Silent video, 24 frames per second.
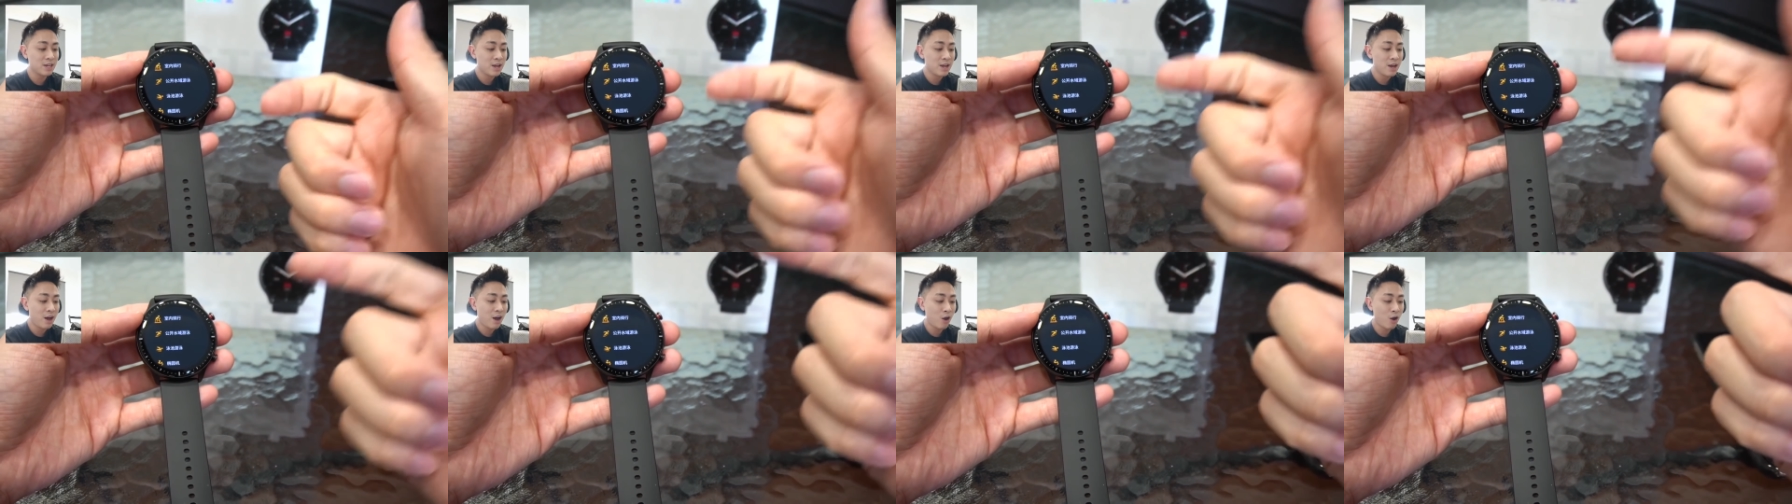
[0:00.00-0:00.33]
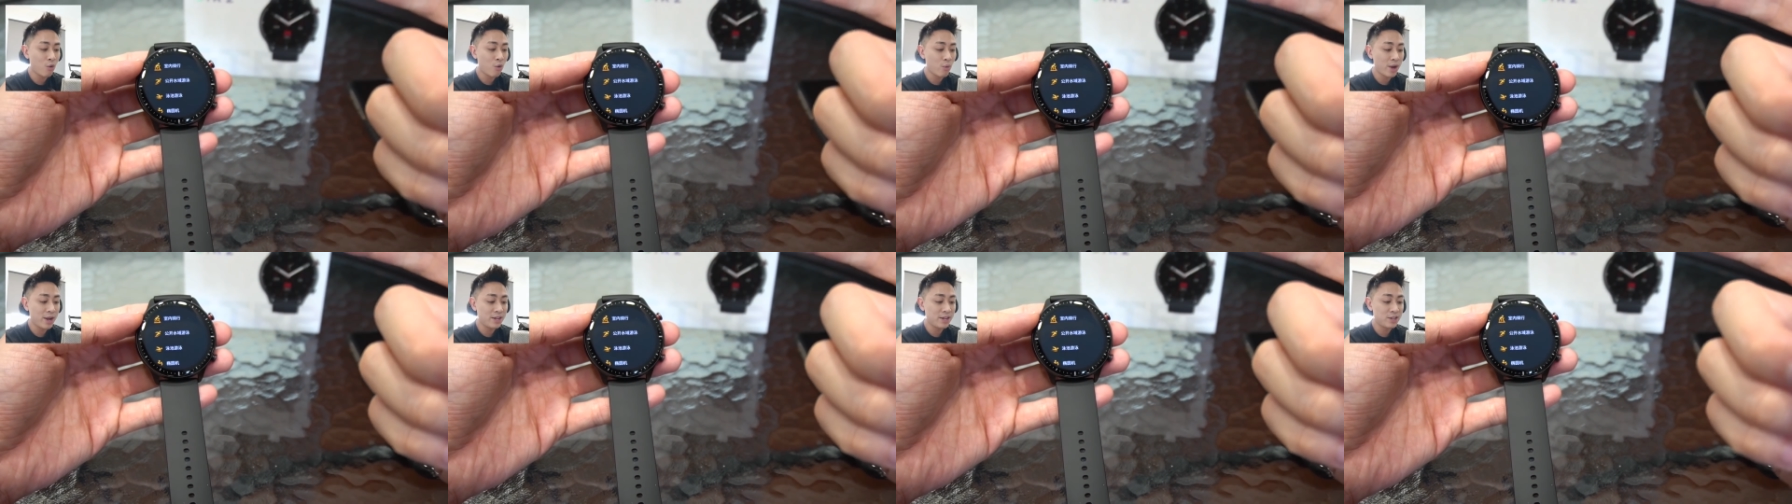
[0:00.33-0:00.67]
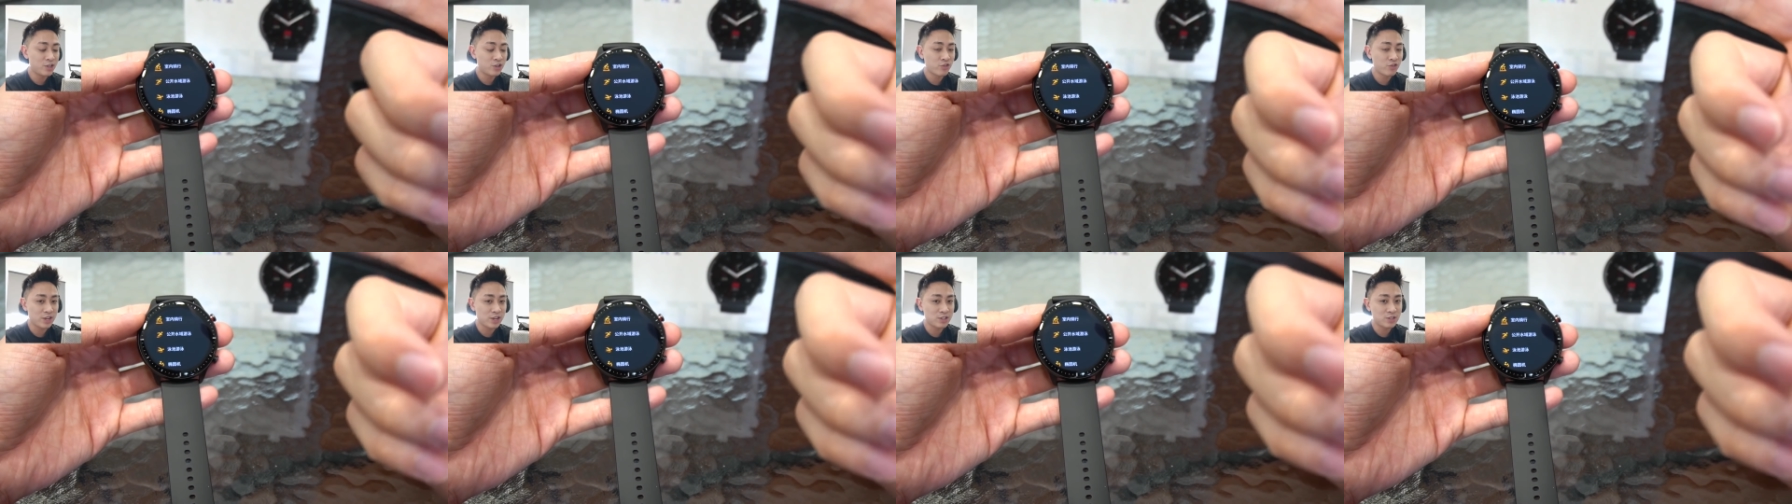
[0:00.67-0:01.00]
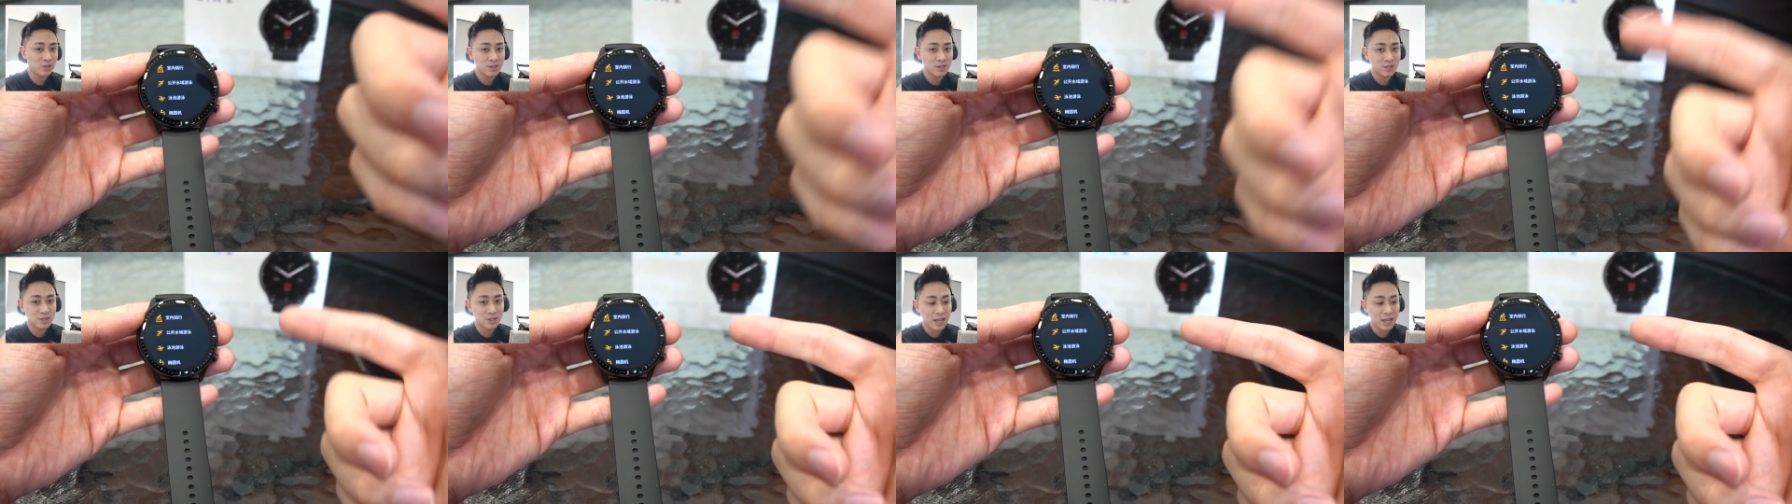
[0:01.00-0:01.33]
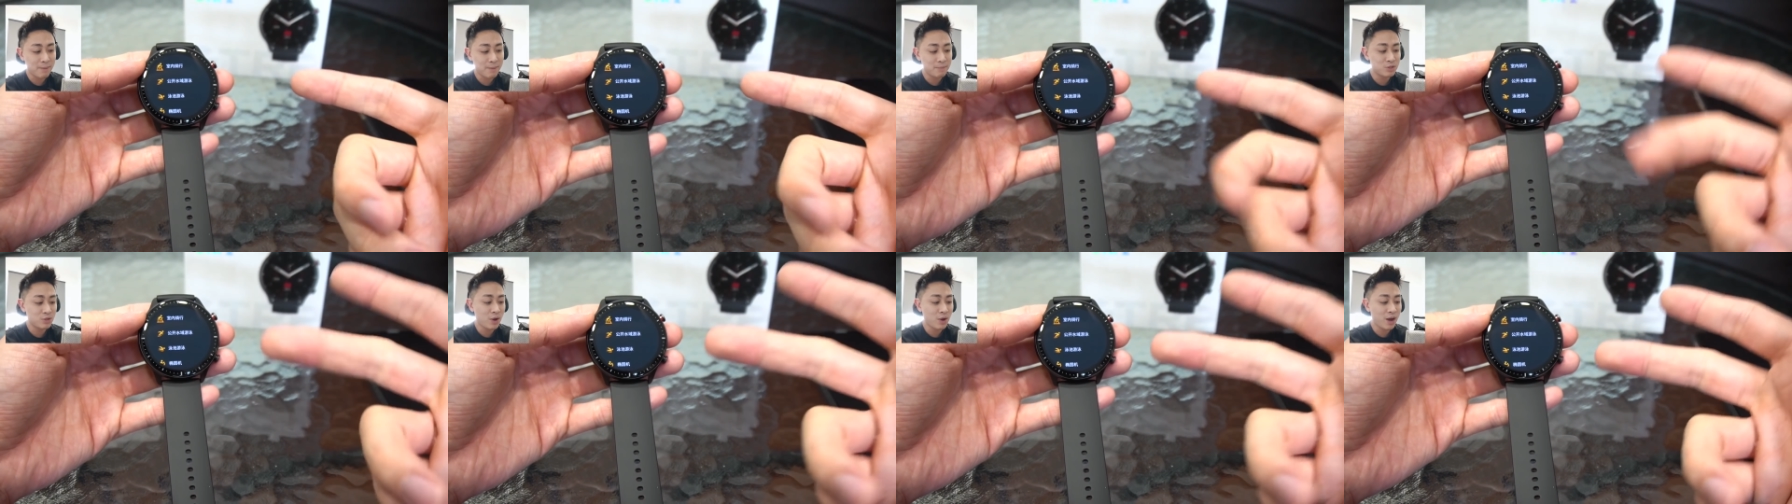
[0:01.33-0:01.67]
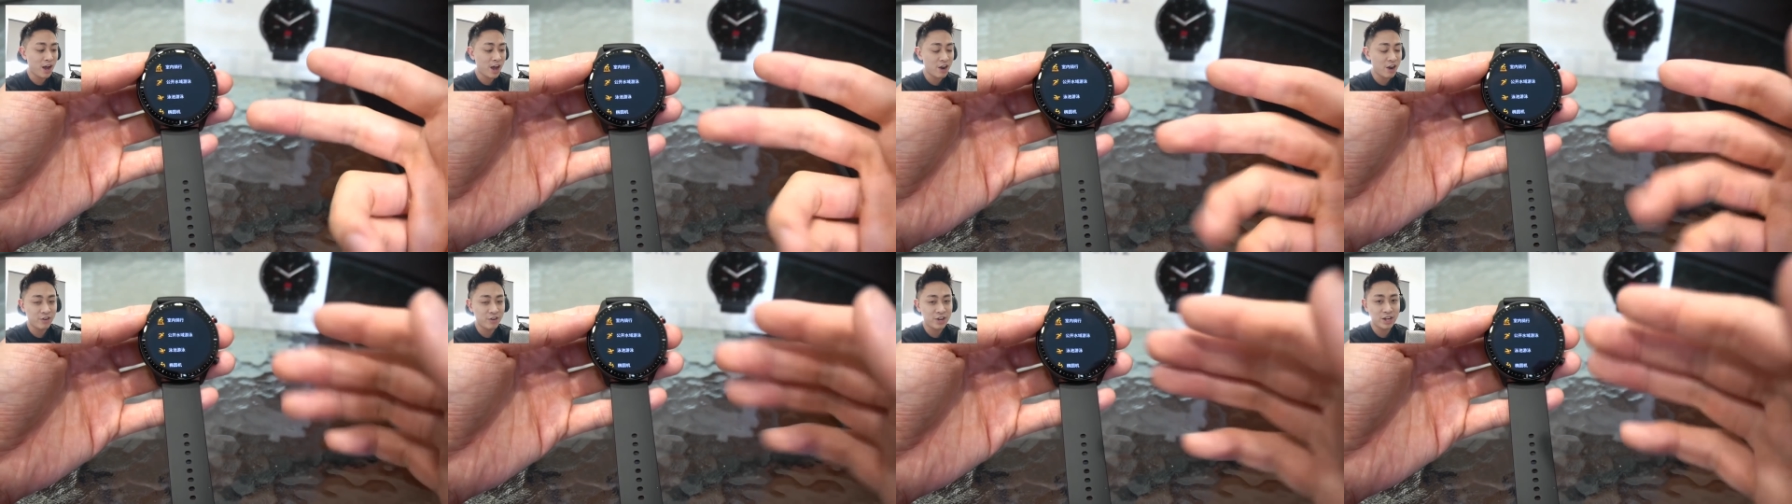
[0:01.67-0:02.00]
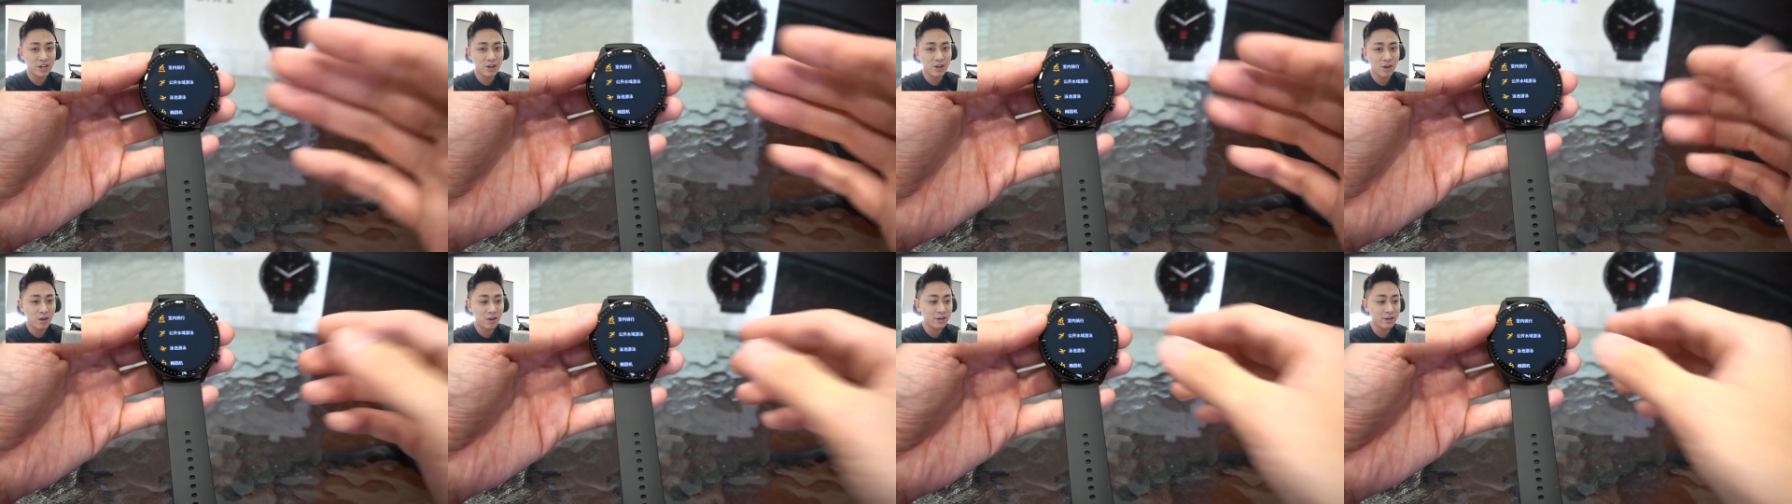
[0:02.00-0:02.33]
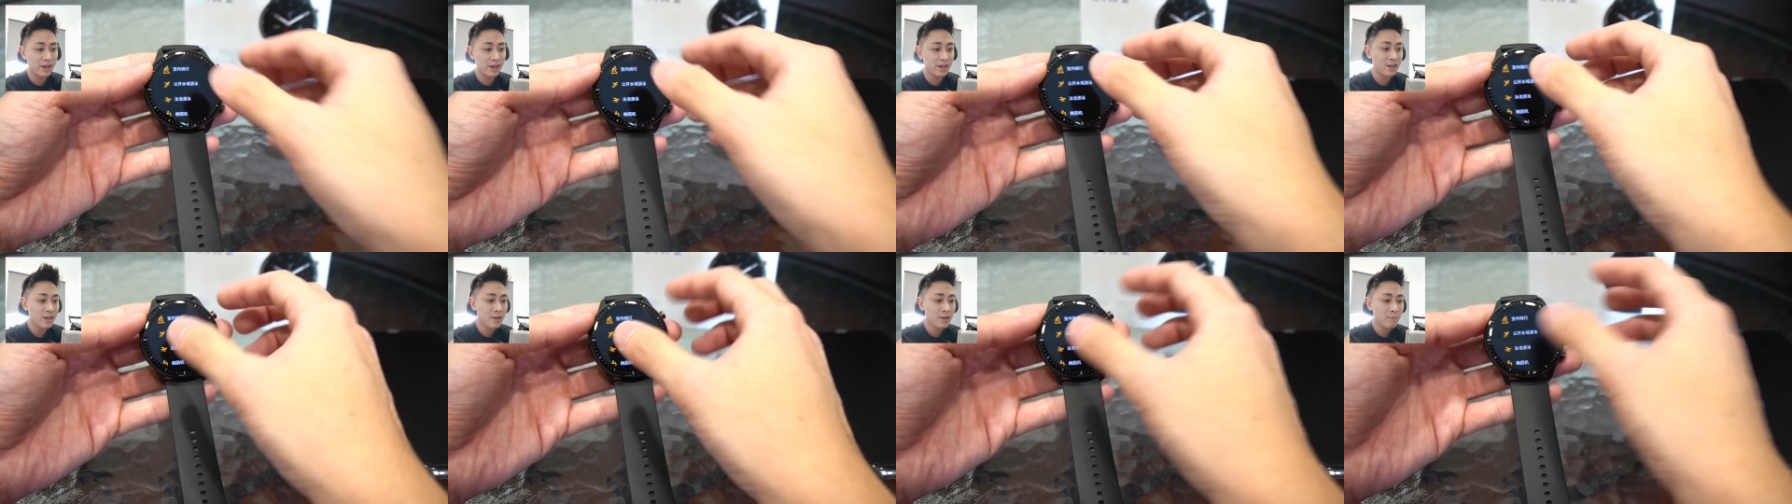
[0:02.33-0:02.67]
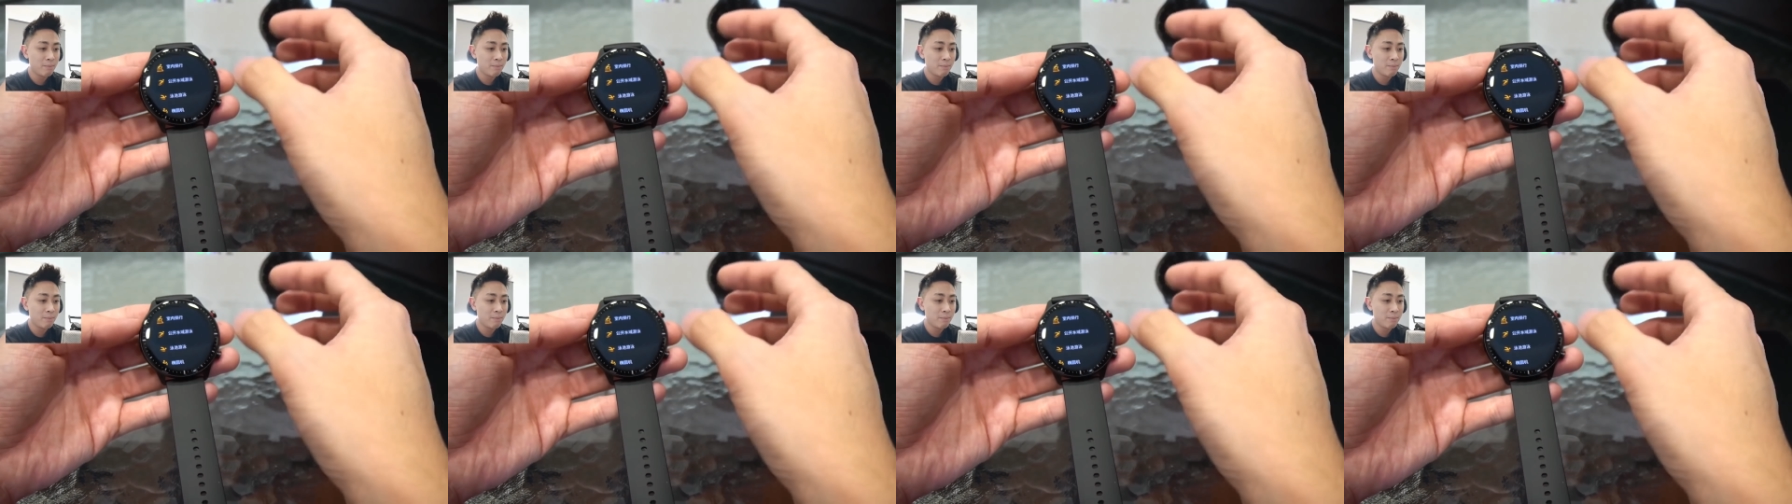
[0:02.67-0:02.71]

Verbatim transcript: how well it tracks your steps, your heart rate and all that